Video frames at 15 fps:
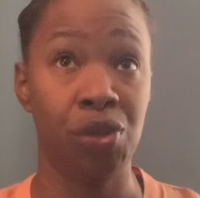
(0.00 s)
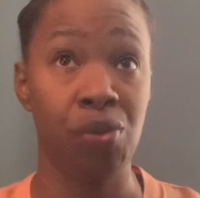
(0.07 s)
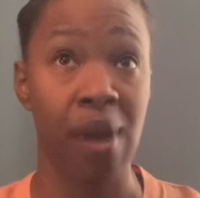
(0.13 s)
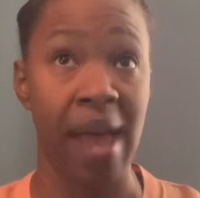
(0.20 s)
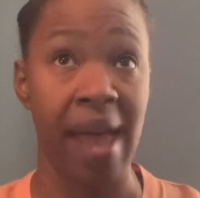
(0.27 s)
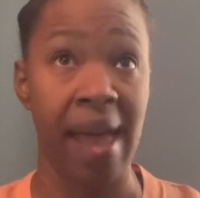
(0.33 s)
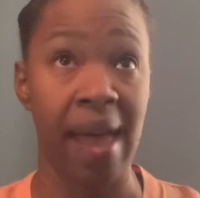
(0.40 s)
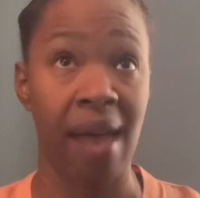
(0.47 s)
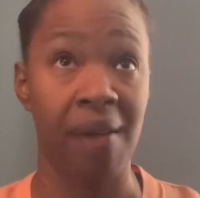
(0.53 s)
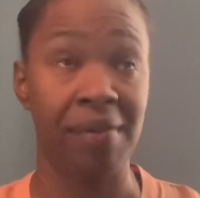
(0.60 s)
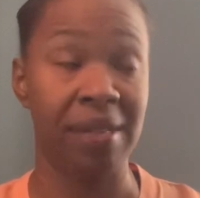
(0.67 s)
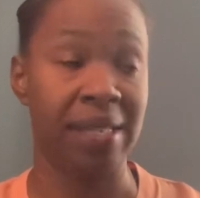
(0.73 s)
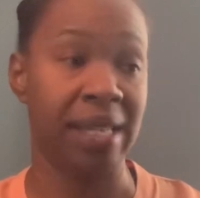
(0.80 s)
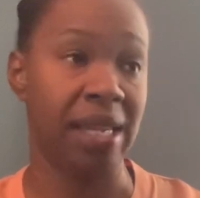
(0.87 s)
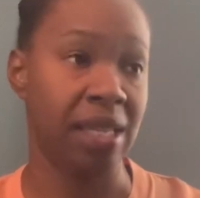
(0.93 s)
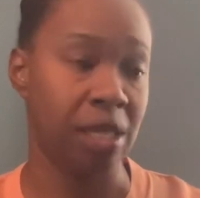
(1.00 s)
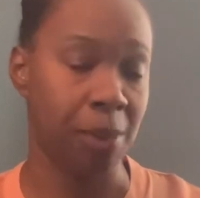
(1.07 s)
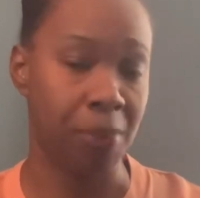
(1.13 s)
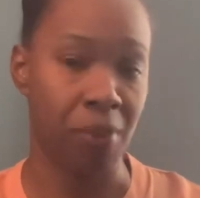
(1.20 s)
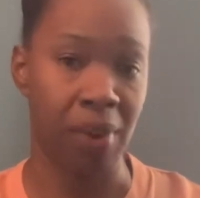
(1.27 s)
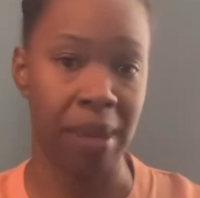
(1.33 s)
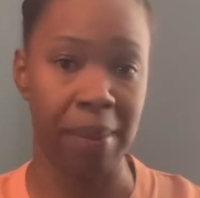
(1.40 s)
have a dentist
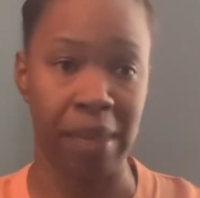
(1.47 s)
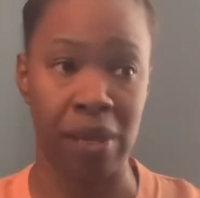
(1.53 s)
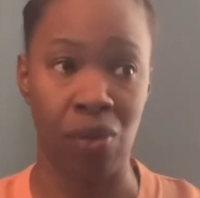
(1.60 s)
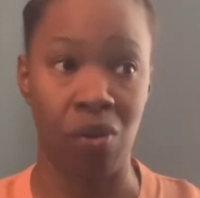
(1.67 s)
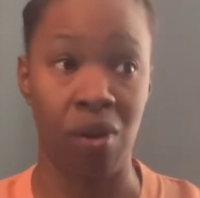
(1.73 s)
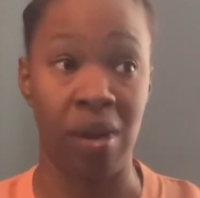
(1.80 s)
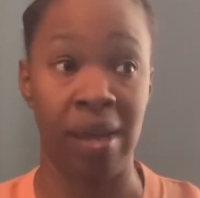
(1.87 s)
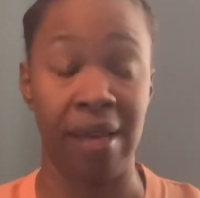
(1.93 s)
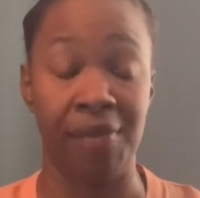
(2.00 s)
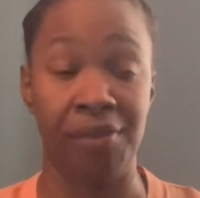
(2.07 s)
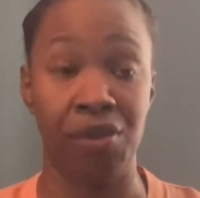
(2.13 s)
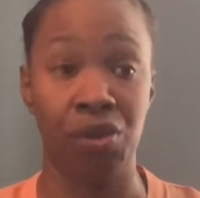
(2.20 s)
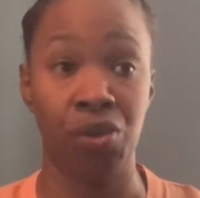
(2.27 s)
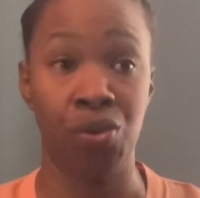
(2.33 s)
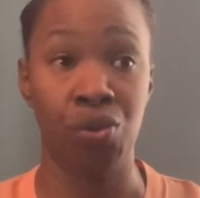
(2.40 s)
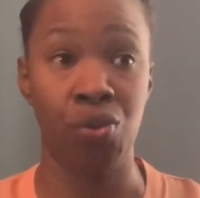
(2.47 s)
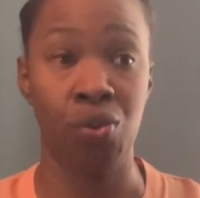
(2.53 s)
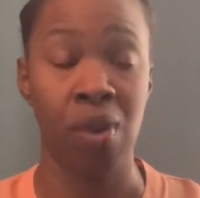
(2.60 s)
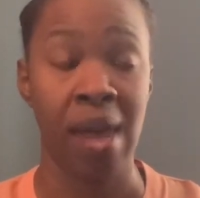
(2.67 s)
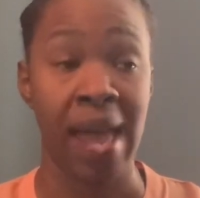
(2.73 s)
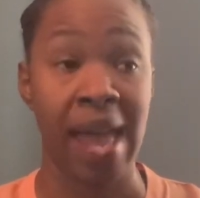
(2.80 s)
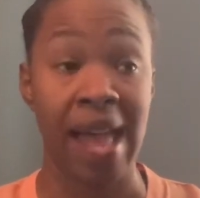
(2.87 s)
appointment, or if you
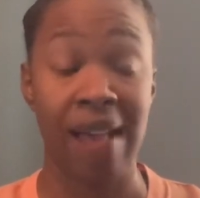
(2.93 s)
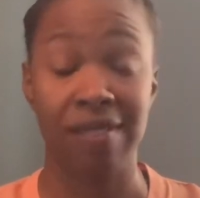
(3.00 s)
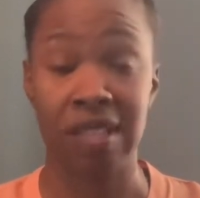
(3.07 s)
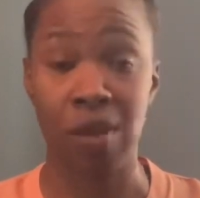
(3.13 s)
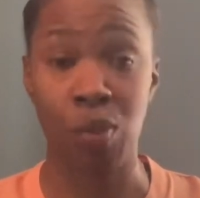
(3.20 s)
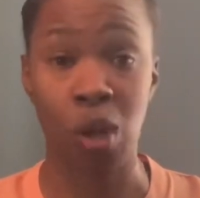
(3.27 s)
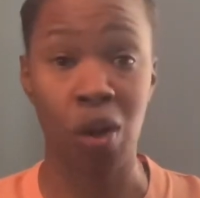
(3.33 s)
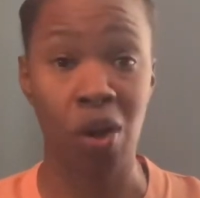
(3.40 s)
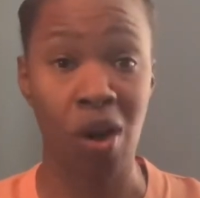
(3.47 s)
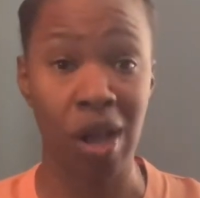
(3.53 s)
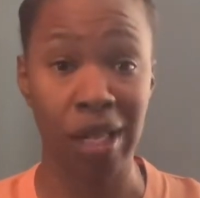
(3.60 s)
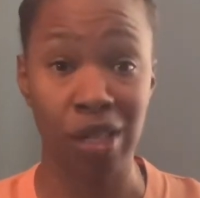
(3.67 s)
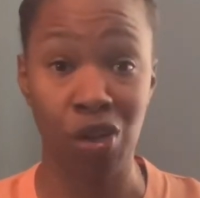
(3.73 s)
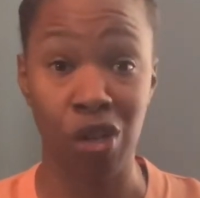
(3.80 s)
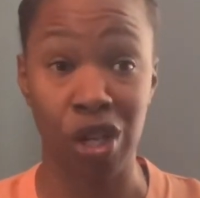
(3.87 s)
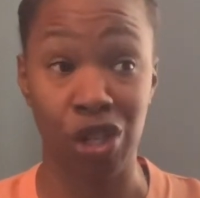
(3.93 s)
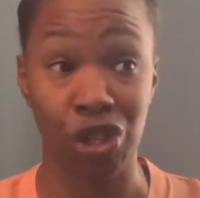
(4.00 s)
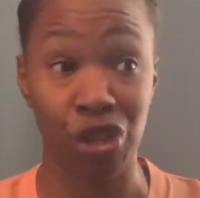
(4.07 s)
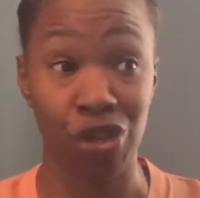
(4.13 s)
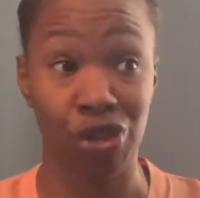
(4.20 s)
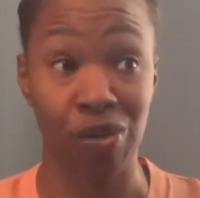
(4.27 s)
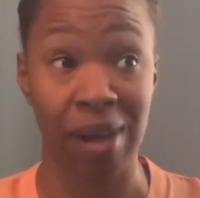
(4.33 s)
have someone calling you because you're
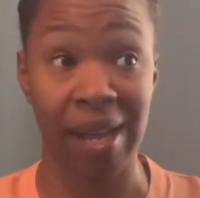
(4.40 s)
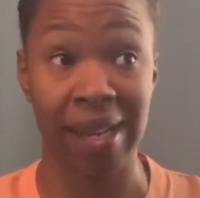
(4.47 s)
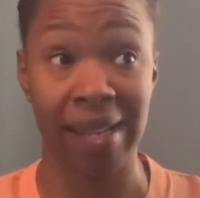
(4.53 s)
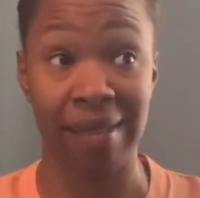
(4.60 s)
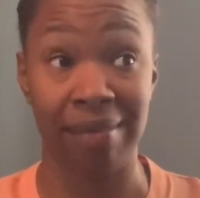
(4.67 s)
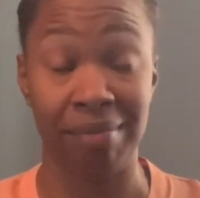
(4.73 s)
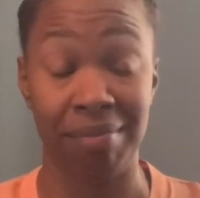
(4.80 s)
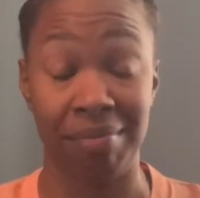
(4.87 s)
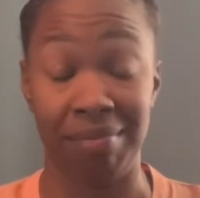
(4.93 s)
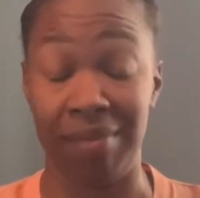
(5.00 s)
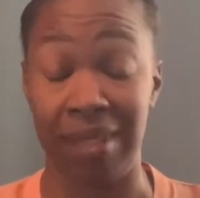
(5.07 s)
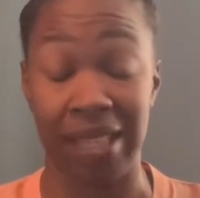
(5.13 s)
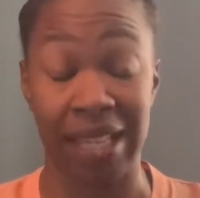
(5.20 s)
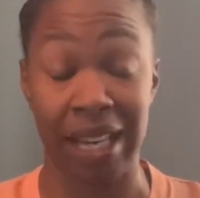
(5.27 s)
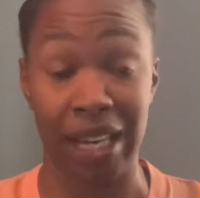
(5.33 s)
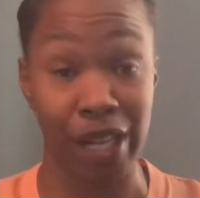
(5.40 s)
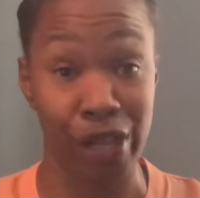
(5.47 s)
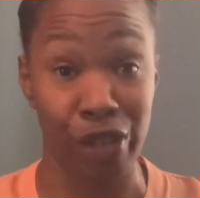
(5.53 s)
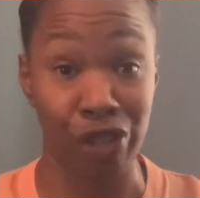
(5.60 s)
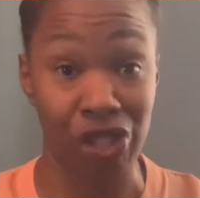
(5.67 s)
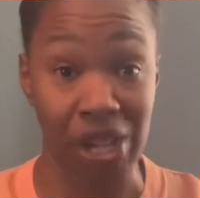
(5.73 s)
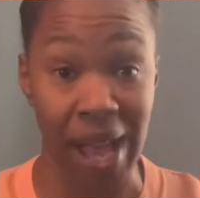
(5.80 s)
trying to get another
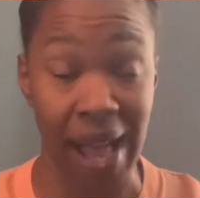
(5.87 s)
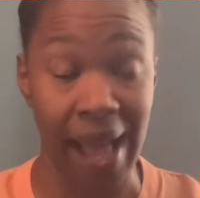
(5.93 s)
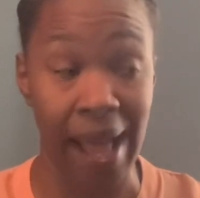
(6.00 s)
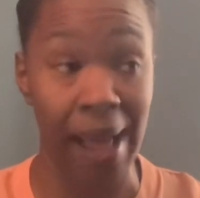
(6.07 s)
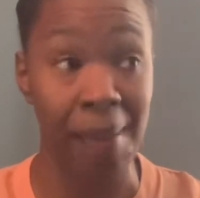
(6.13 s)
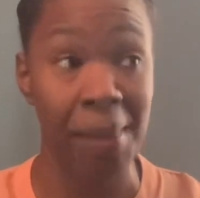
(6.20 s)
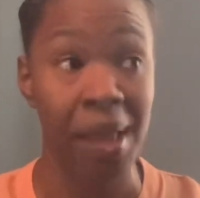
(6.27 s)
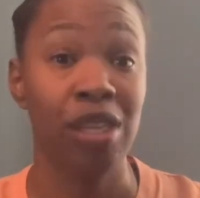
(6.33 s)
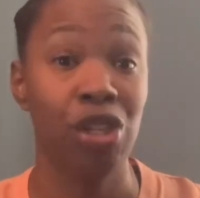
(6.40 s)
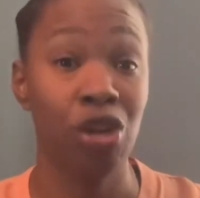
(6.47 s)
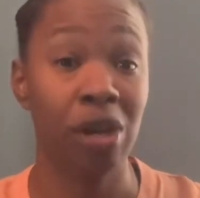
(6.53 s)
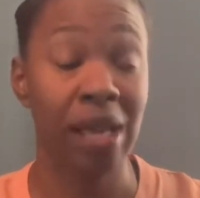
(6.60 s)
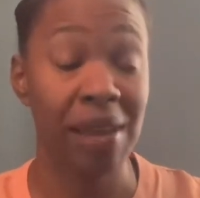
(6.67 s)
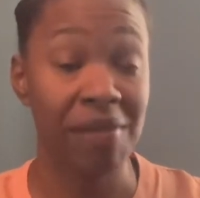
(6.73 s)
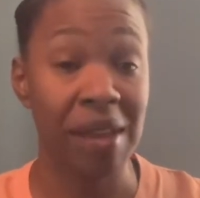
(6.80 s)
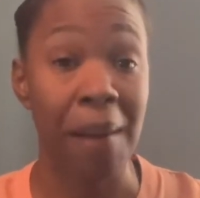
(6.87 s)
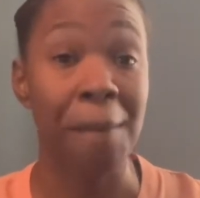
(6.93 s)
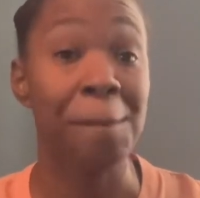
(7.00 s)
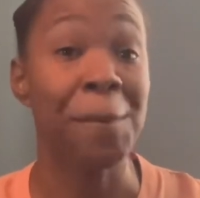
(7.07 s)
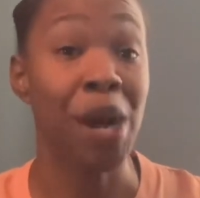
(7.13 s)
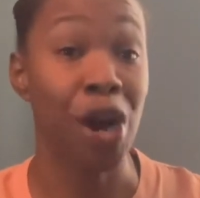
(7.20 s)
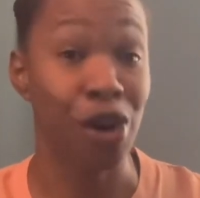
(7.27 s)
job, you're giving
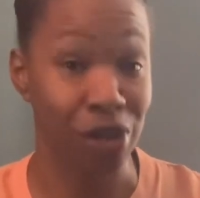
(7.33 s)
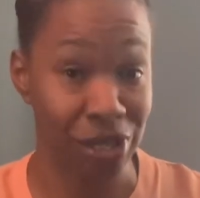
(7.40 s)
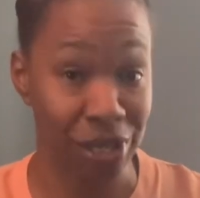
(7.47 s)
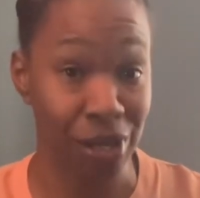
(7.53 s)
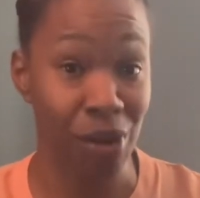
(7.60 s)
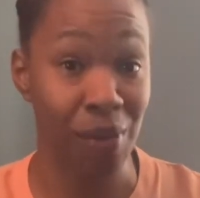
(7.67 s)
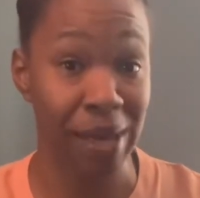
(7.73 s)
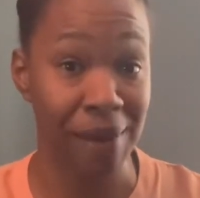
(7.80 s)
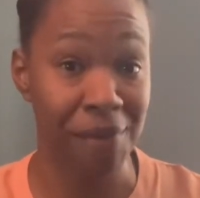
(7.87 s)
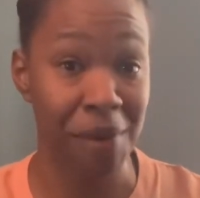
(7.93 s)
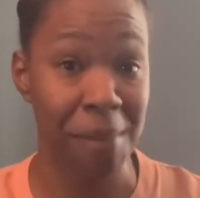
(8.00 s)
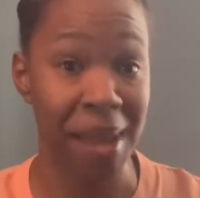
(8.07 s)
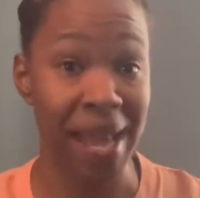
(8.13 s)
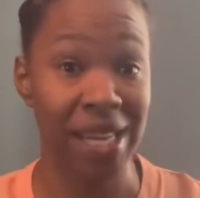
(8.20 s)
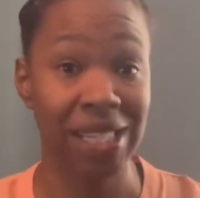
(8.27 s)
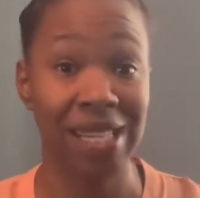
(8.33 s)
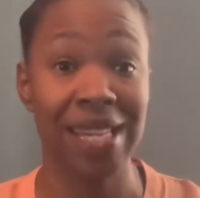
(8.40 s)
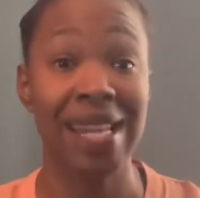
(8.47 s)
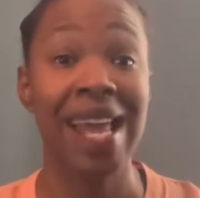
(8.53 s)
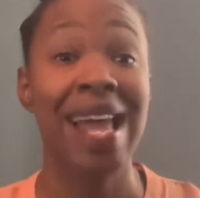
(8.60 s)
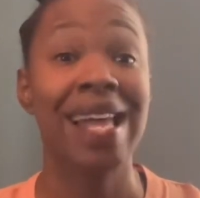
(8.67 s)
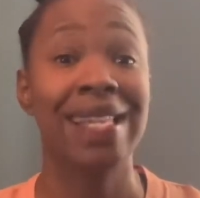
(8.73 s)
personal information,
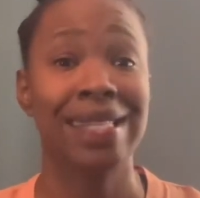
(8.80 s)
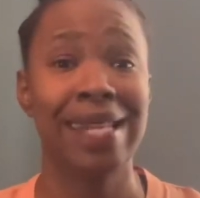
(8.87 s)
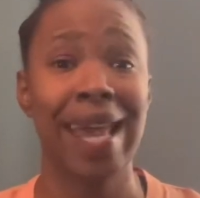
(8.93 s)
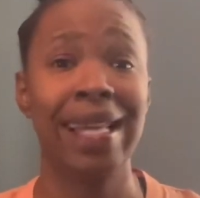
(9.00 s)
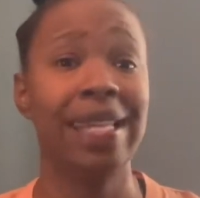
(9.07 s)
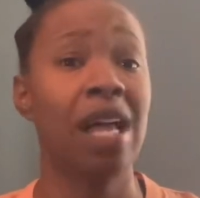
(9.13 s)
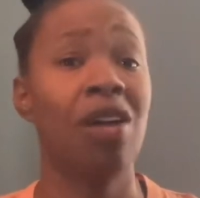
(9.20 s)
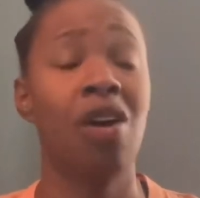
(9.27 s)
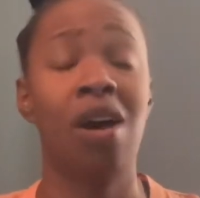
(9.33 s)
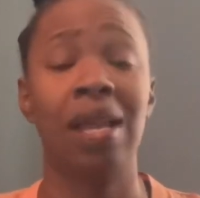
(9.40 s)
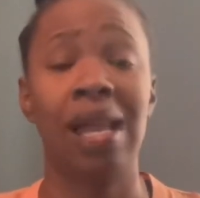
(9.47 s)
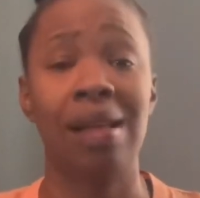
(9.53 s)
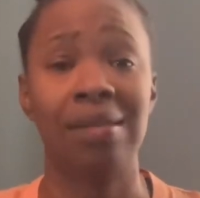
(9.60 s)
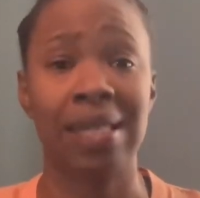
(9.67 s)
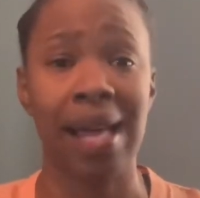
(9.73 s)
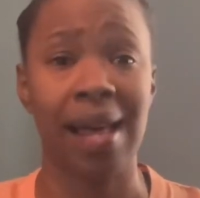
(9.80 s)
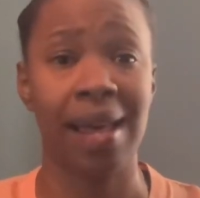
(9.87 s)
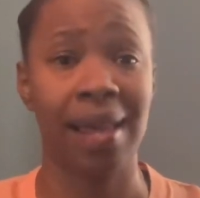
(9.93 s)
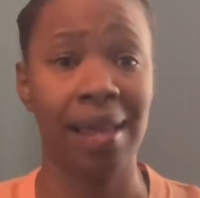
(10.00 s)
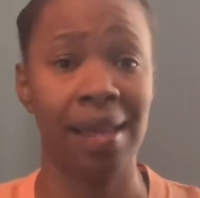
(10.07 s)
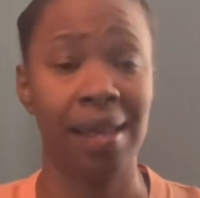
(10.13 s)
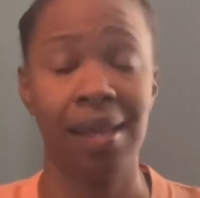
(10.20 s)
take that call outside.